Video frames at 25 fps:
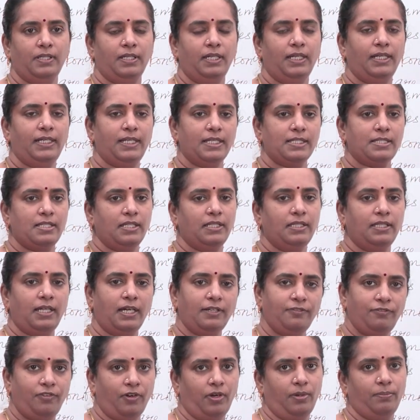It is in
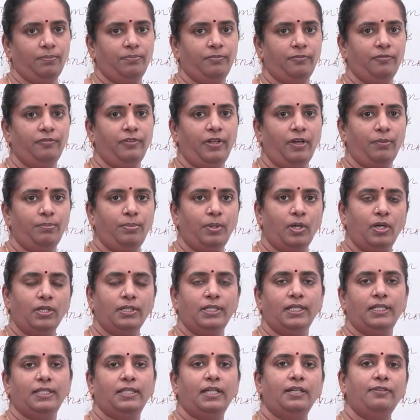that form, we have
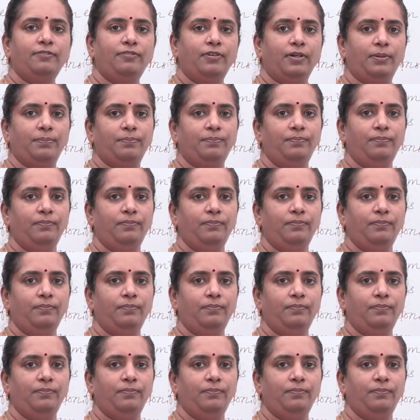brought in that form.